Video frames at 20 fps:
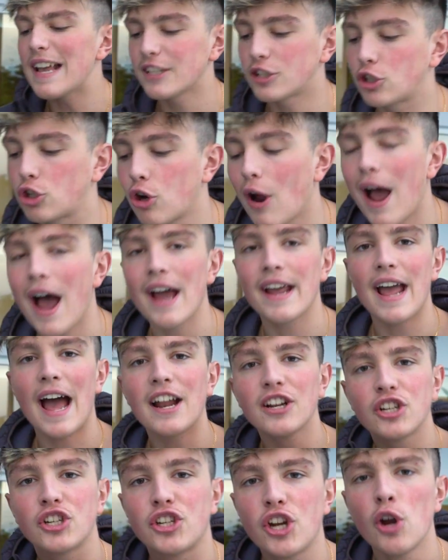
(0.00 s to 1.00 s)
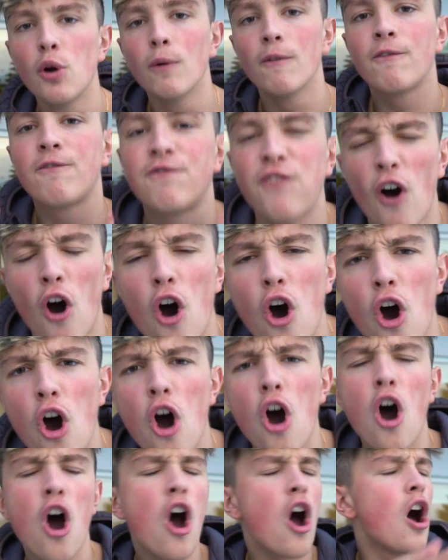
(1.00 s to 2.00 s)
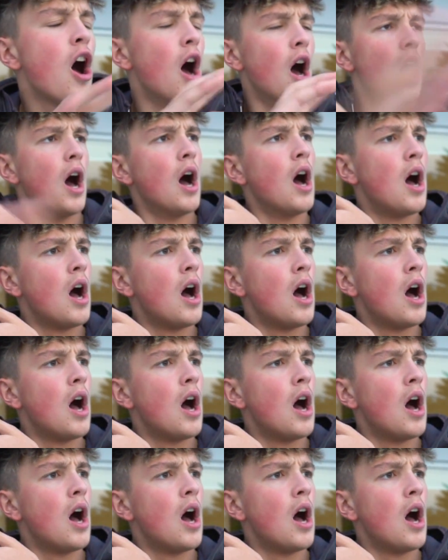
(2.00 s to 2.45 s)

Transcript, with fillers: let's try and shoot for.